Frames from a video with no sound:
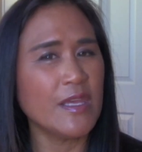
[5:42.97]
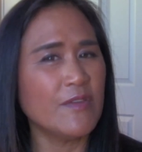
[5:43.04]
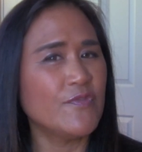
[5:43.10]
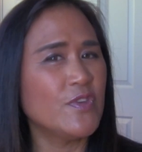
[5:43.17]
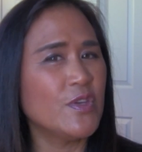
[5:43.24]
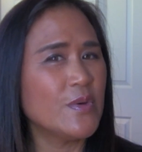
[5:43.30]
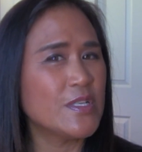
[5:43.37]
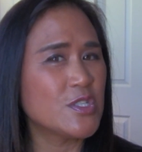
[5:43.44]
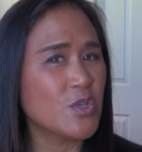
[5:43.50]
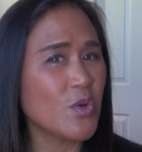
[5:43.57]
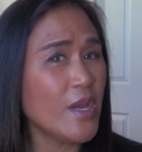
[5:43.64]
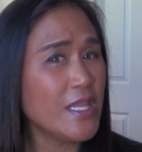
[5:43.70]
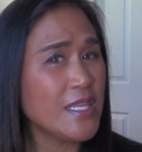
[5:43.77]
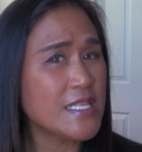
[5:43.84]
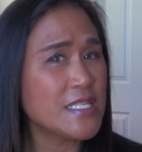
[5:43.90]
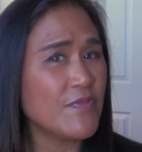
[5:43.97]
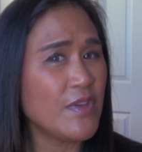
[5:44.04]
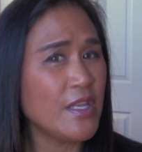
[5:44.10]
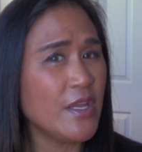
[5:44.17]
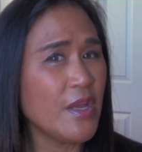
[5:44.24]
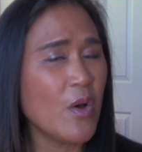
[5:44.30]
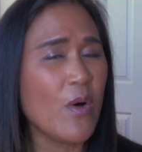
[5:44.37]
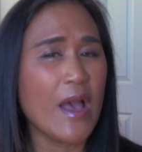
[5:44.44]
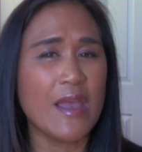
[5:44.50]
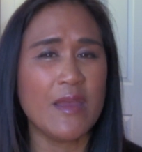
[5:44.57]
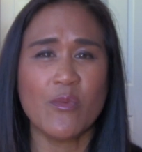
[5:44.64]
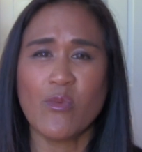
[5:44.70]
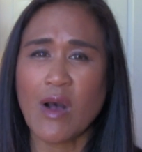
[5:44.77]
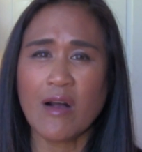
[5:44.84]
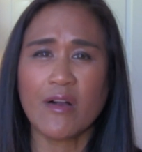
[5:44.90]
If you enjoyed this video, I
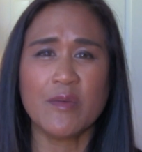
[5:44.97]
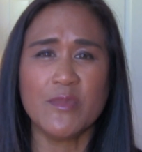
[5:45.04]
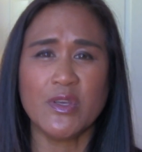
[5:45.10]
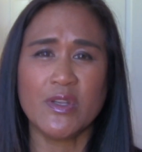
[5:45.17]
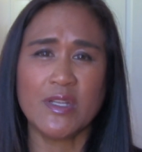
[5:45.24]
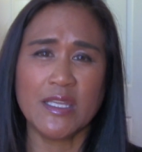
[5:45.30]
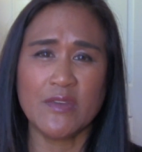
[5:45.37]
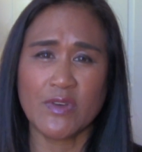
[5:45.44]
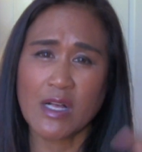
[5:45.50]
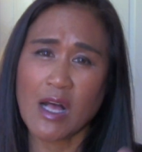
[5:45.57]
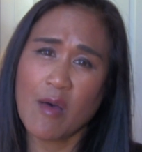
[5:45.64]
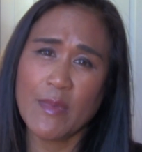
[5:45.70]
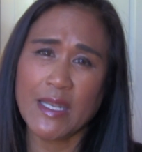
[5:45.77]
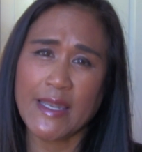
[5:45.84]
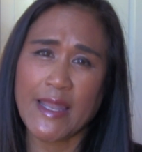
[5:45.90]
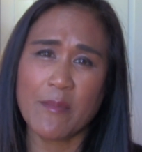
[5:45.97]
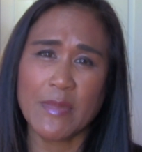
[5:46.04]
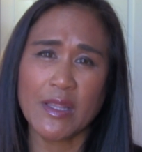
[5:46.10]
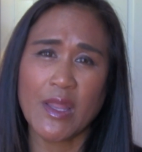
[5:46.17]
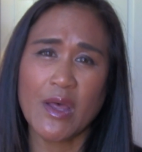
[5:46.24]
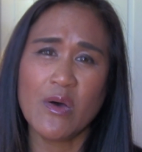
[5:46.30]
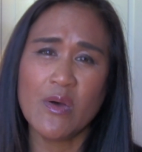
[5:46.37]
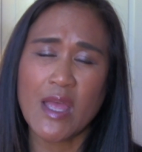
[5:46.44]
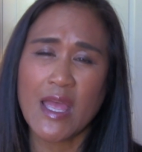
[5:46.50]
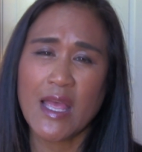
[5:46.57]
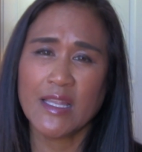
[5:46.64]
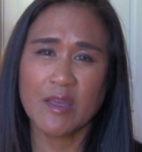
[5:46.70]
welcome you to leave a comment down below.